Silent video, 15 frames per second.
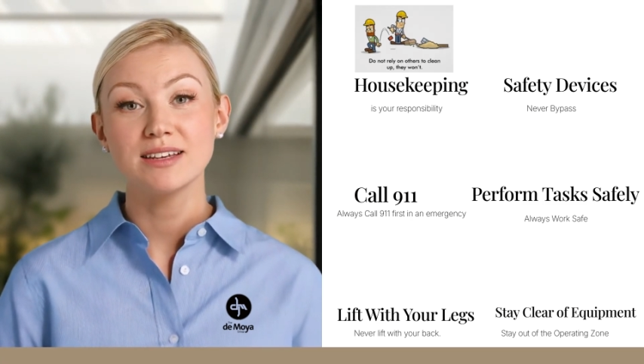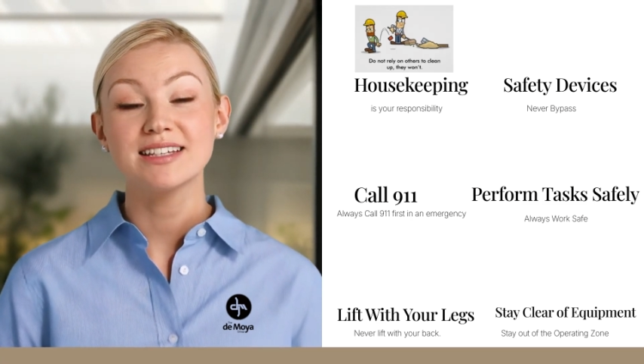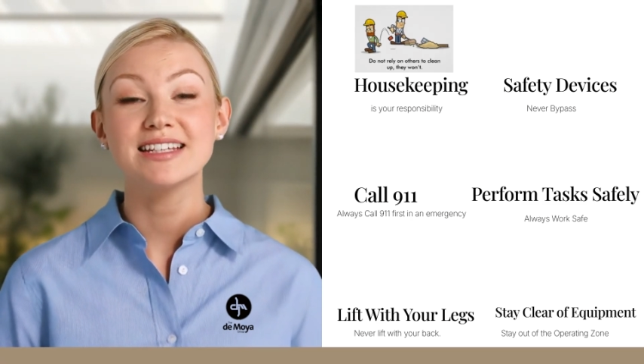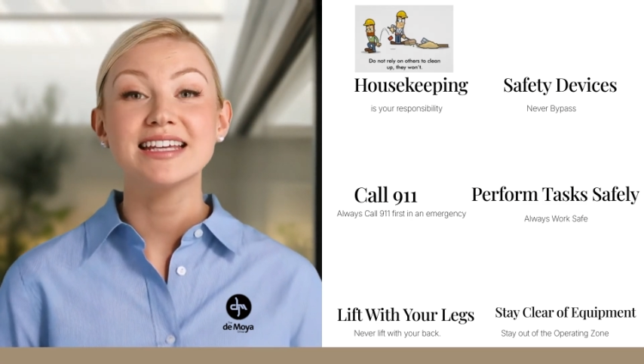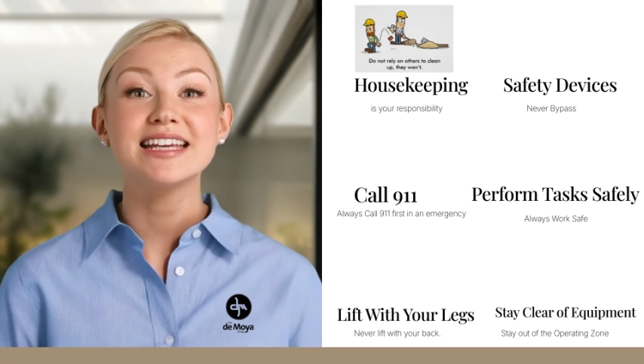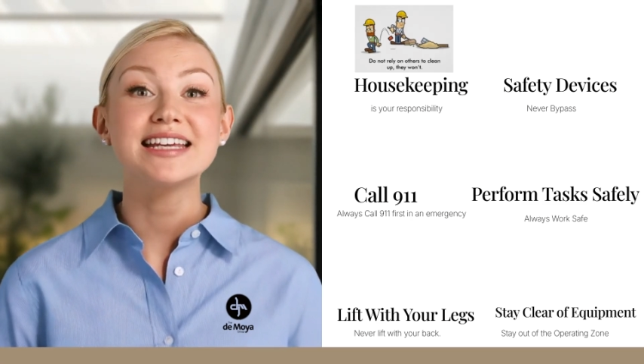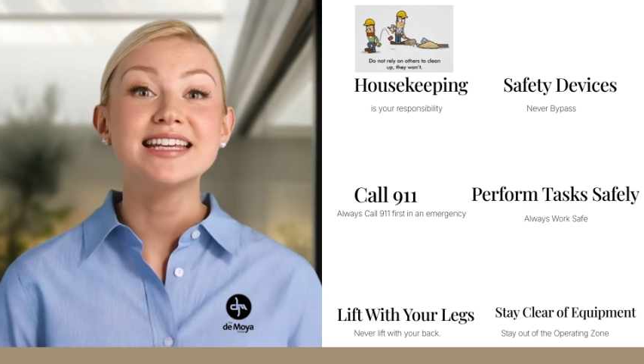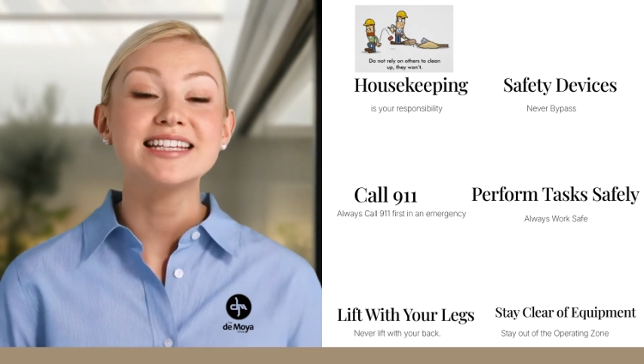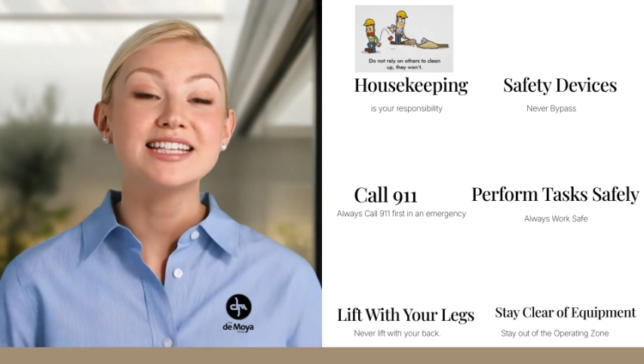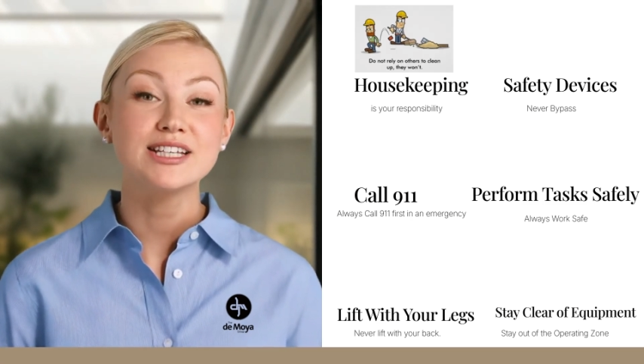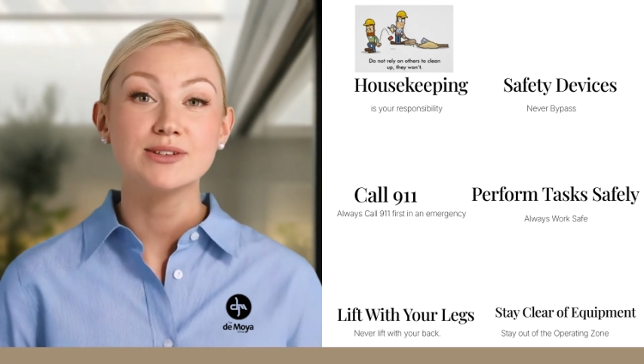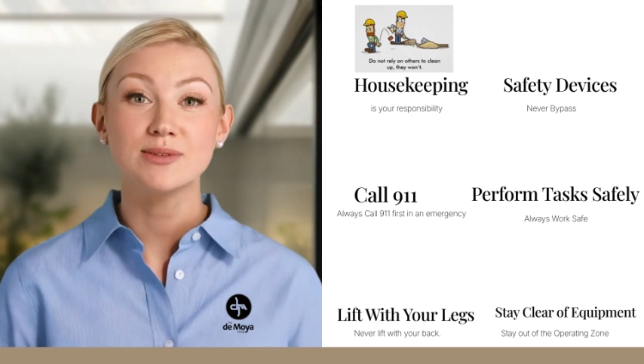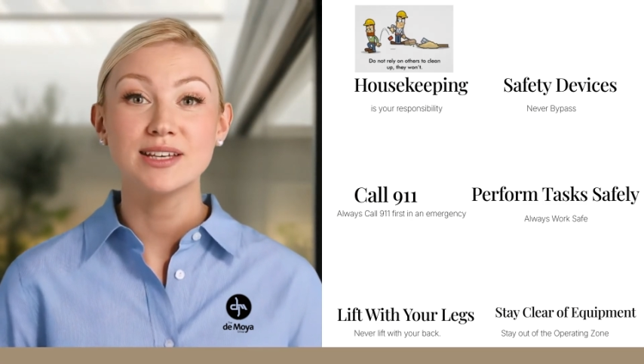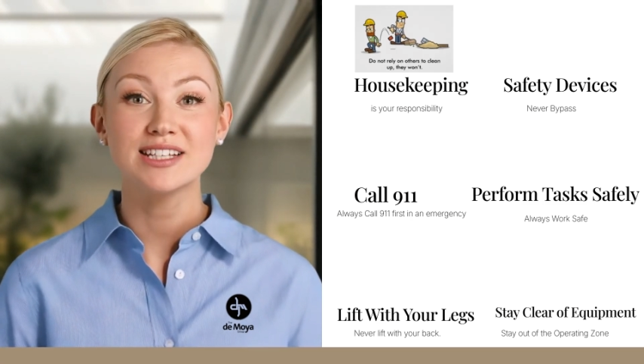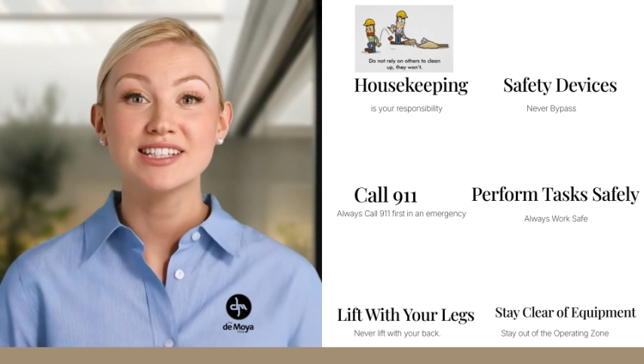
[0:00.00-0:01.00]
The
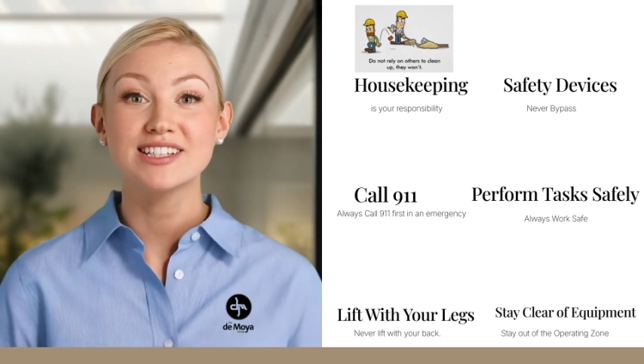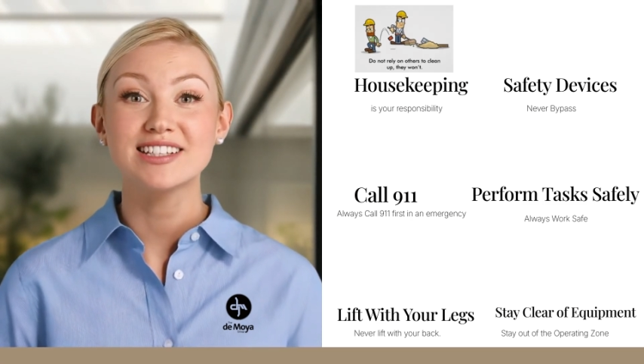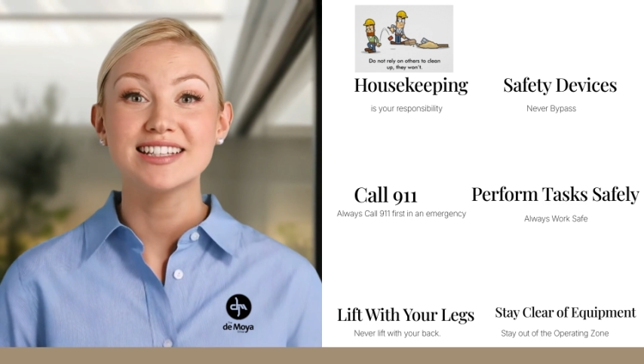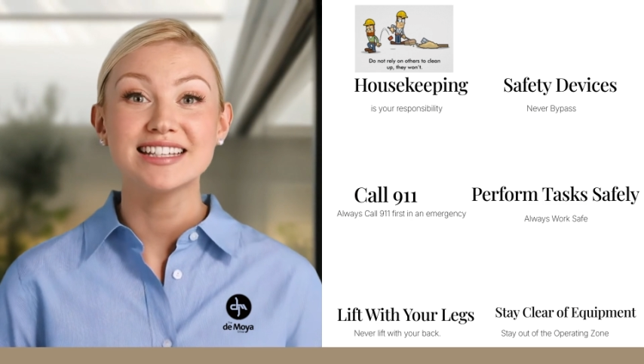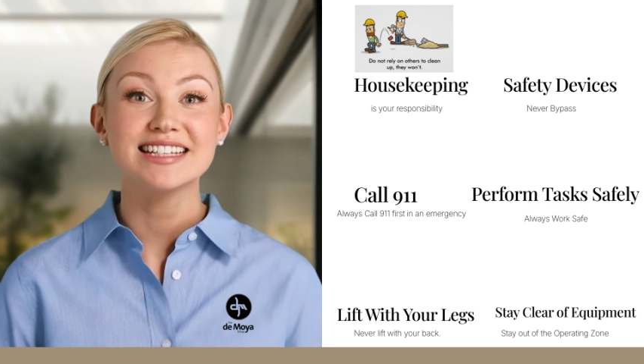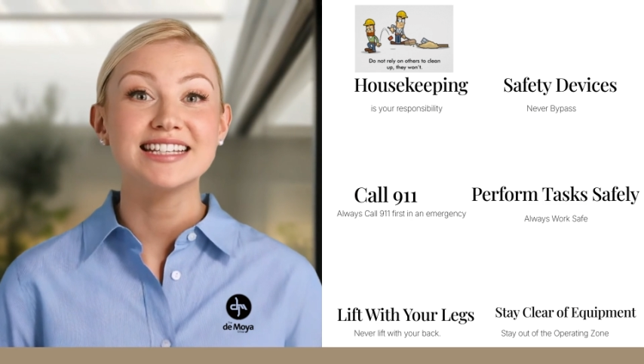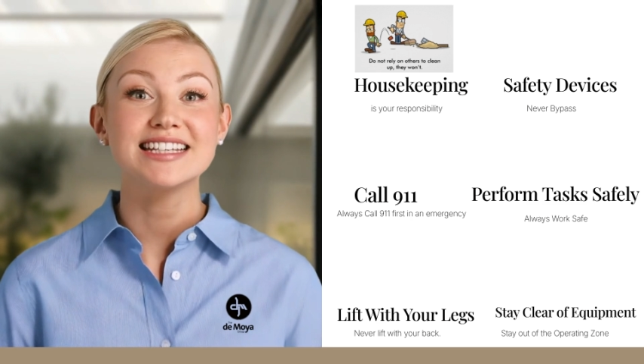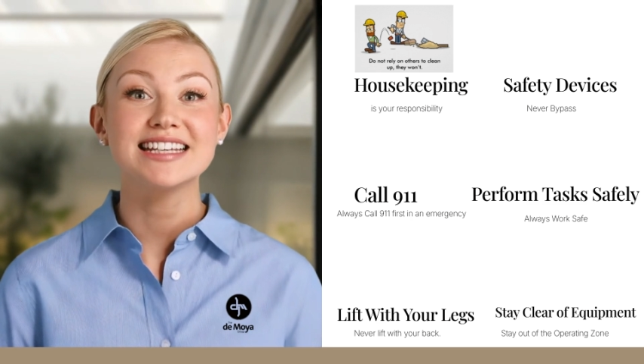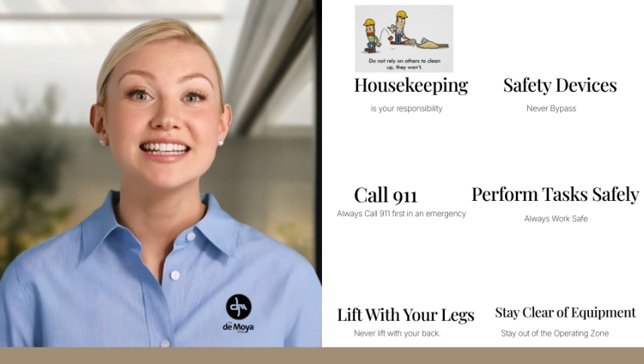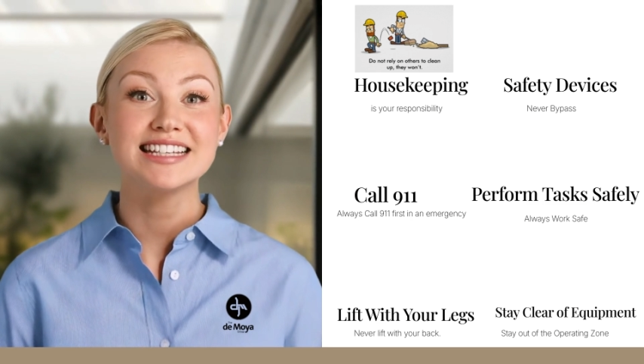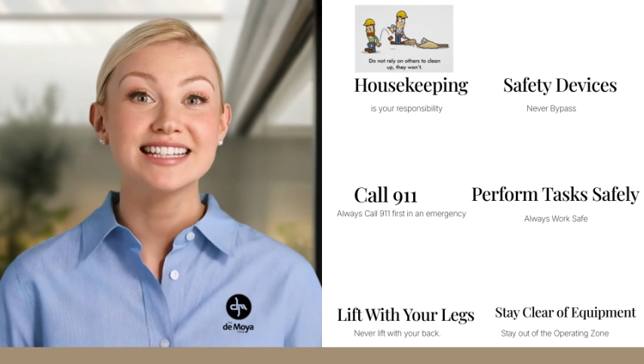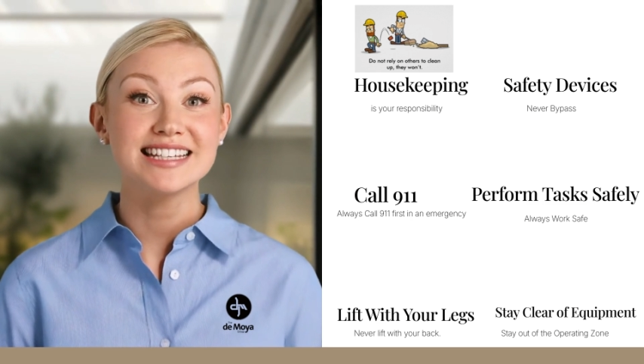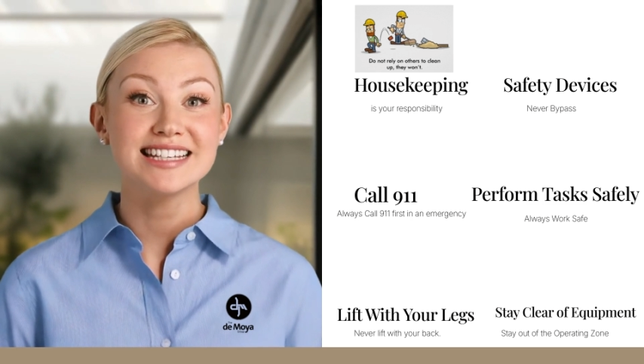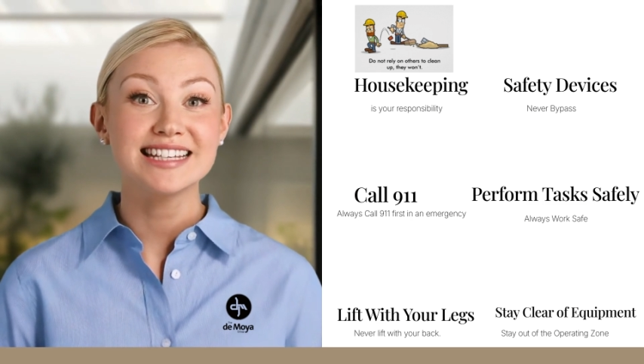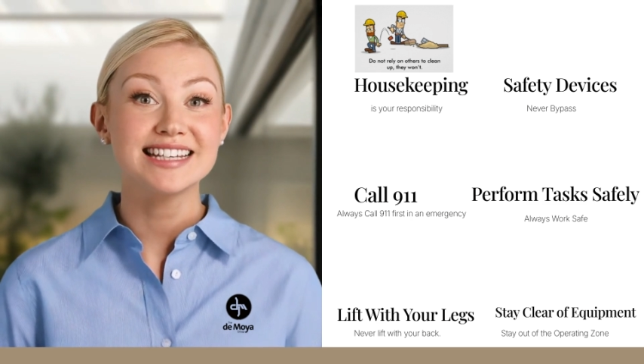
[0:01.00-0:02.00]
easiest way to do this is
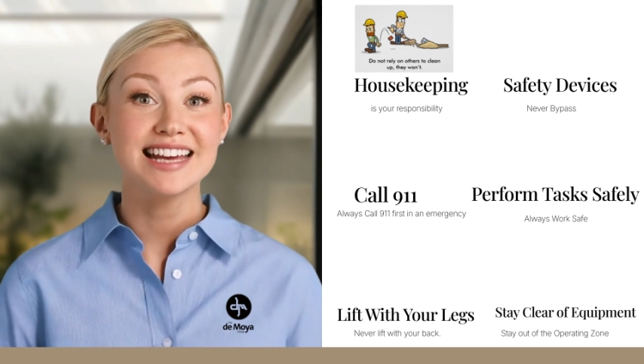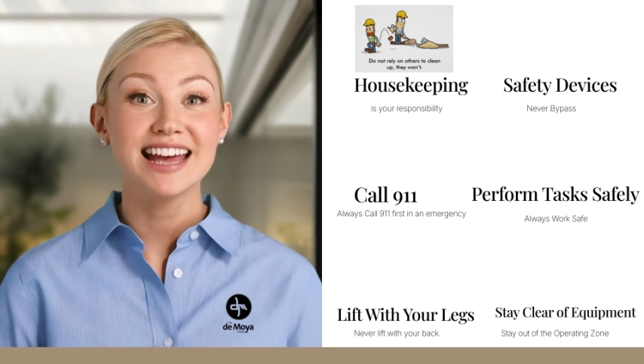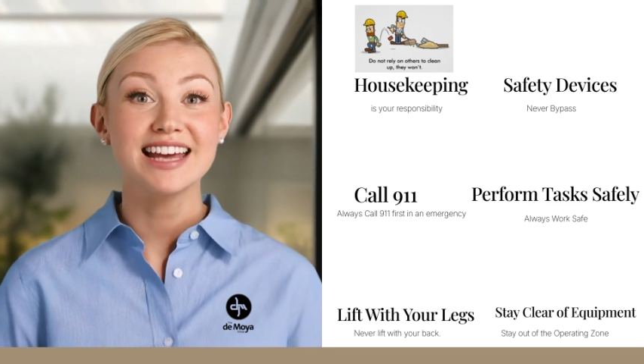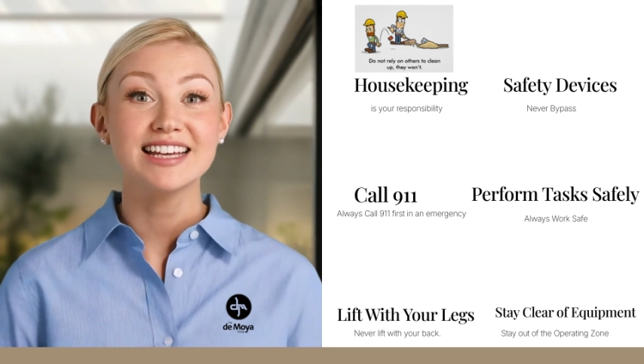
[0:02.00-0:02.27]
to stay